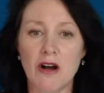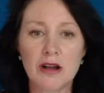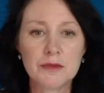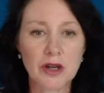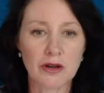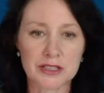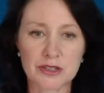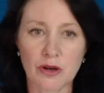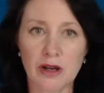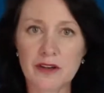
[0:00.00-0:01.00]

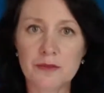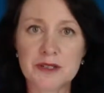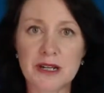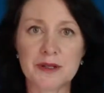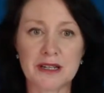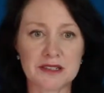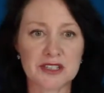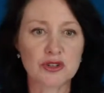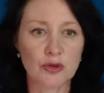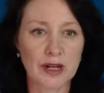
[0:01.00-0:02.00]
I've opened up another
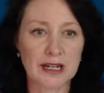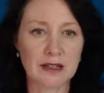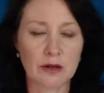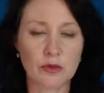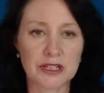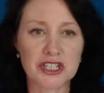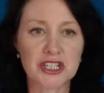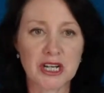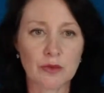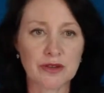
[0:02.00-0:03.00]
screen that I want to
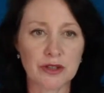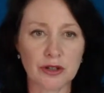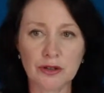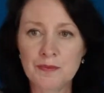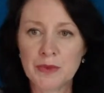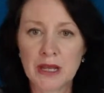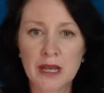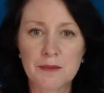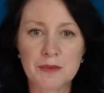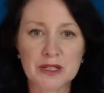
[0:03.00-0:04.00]
share with you,
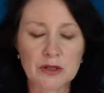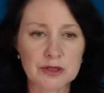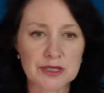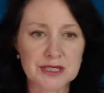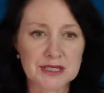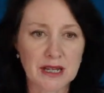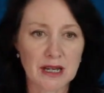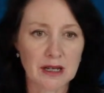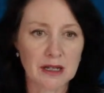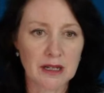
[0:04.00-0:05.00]
because
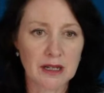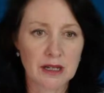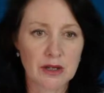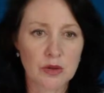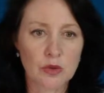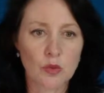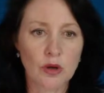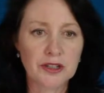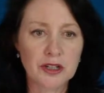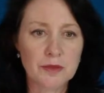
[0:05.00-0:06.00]

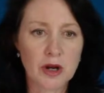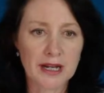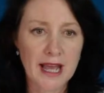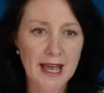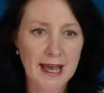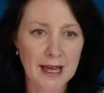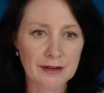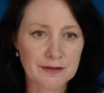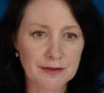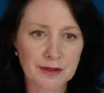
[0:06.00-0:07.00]
what you might
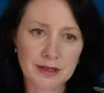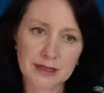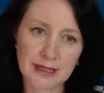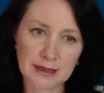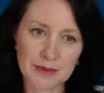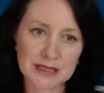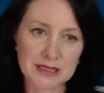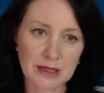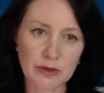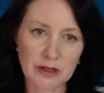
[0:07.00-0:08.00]
have, now let me
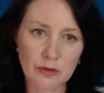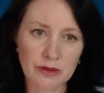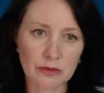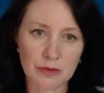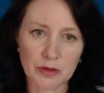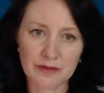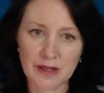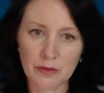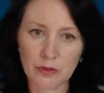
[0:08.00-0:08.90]
see, we don't want to remove that.